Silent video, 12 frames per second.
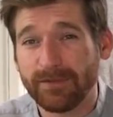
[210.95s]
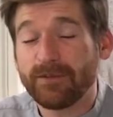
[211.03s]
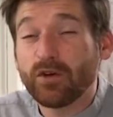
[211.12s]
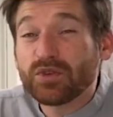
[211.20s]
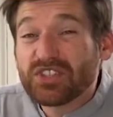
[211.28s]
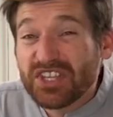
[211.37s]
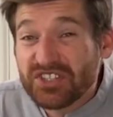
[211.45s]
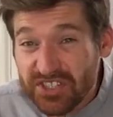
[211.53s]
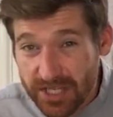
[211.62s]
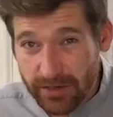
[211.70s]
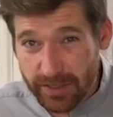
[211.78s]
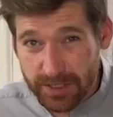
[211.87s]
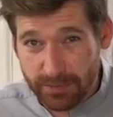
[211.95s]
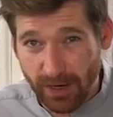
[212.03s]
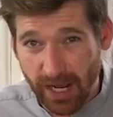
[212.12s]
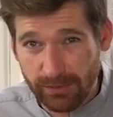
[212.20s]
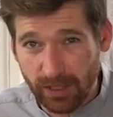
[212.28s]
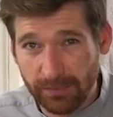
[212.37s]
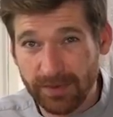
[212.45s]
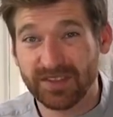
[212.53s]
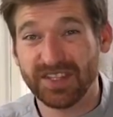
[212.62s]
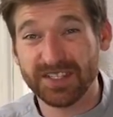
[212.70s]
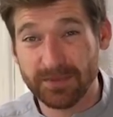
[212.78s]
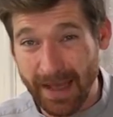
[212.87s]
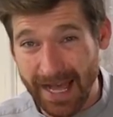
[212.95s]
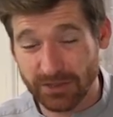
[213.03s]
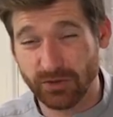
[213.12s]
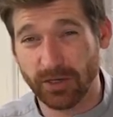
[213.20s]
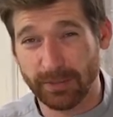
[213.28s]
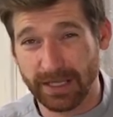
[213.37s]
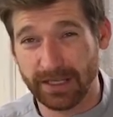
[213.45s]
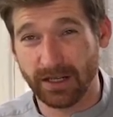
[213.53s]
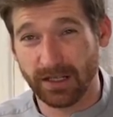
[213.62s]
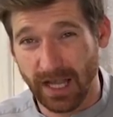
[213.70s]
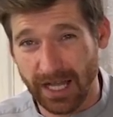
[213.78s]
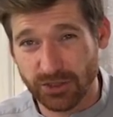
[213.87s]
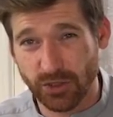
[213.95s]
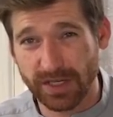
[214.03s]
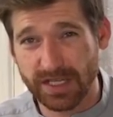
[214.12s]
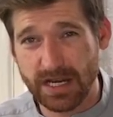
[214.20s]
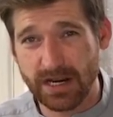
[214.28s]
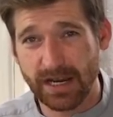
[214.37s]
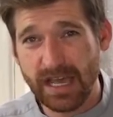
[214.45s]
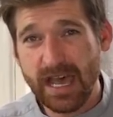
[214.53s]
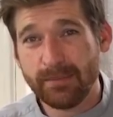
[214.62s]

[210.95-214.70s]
If it was a serious problem, this match would have been a lot trickier